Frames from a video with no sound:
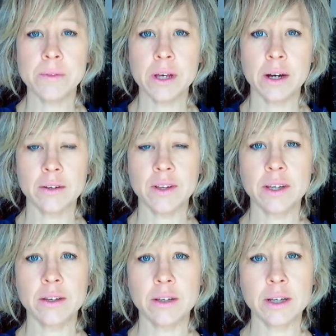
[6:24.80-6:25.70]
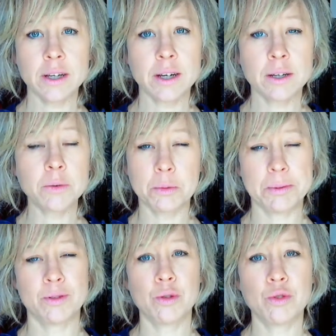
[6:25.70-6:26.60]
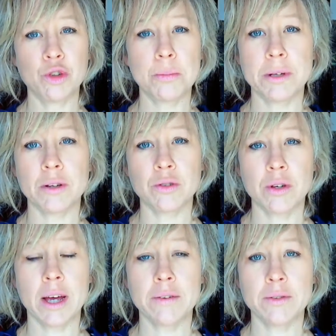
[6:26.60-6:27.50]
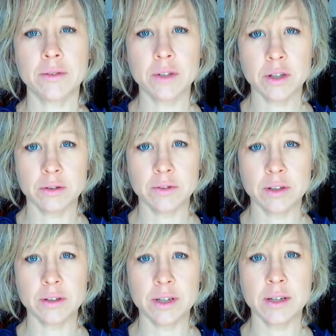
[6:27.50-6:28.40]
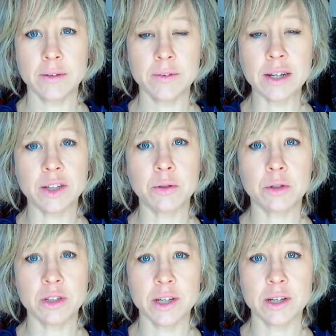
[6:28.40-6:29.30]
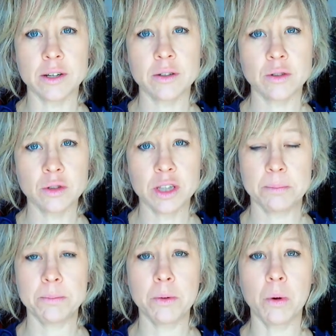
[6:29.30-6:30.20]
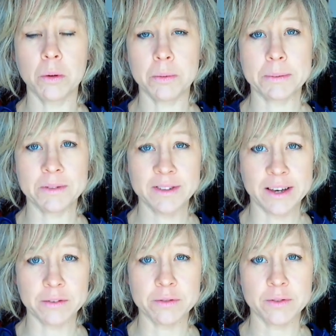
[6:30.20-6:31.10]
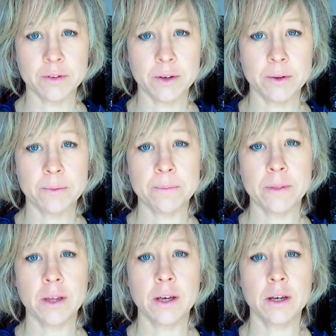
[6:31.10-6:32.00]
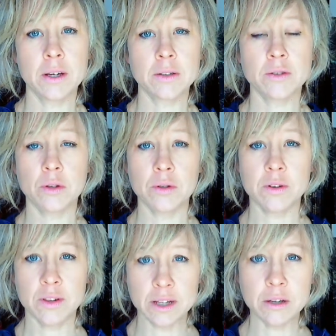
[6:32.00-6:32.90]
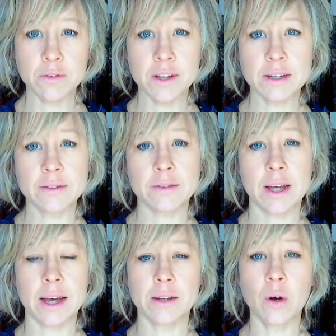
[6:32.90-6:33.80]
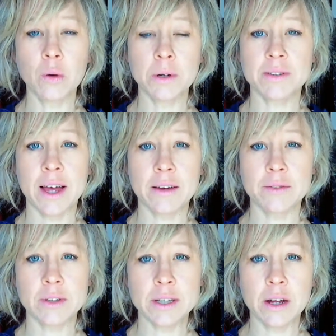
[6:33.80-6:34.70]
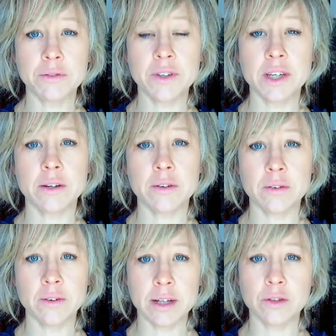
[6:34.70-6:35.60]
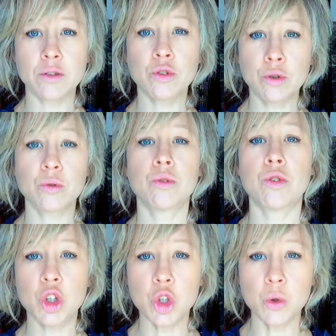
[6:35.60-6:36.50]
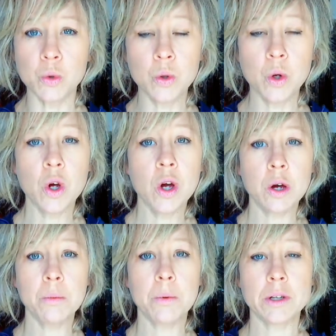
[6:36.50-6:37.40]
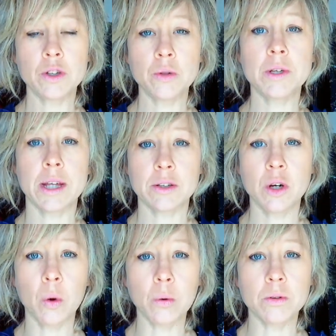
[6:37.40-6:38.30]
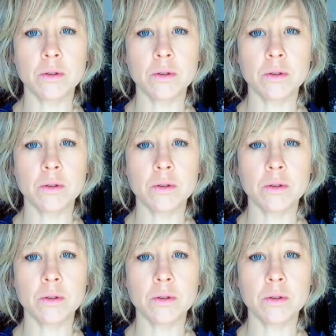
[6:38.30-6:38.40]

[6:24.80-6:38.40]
I think it would be so stupid not to have the adequate gear to keep me warm and safe. So think of this and always have enough gear that suits you when you get cold.